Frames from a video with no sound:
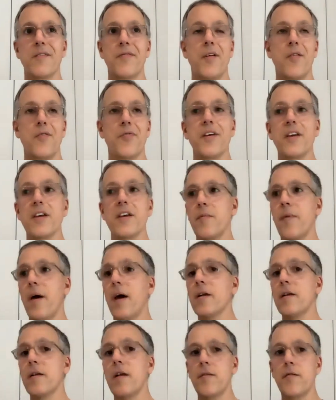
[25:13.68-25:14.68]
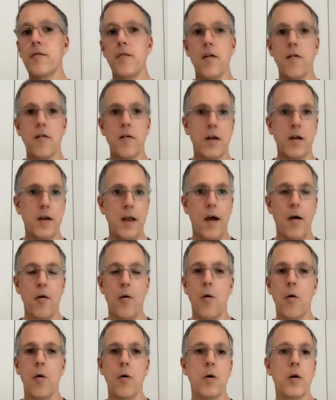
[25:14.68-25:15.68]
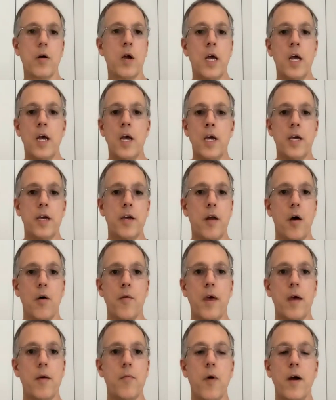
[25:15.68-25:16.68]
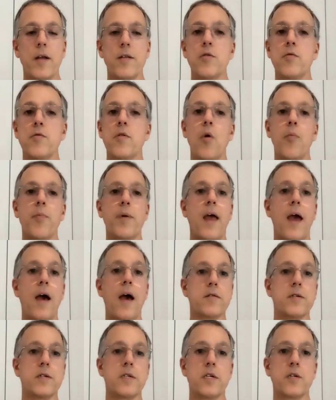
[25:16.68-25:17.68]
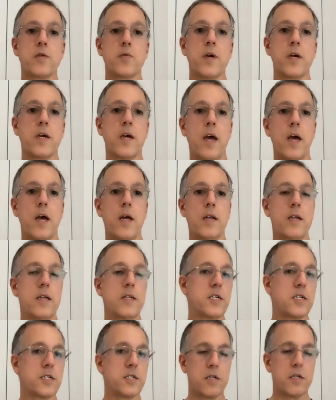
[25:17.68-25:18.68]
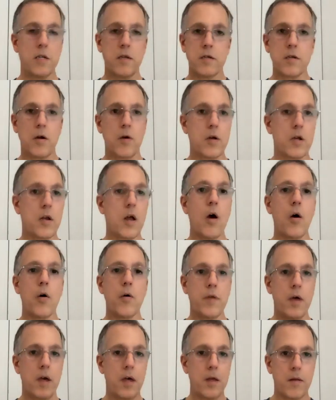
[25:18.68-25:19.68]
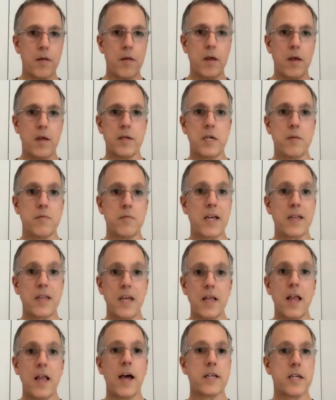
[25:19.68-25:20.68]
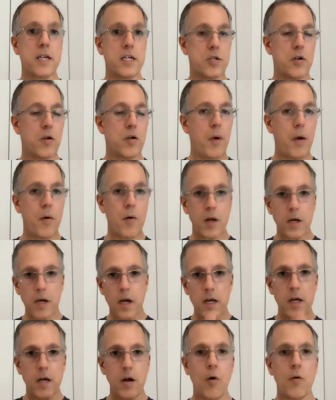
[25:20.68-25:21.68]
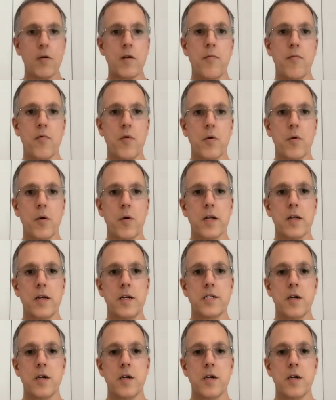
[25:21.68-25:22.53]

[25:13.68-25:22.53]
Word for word: thinking about another area now, or, they went to an open house this weekend, and just so you know, it seemed like they liked it, so you may want to get a hold of them real quickly. So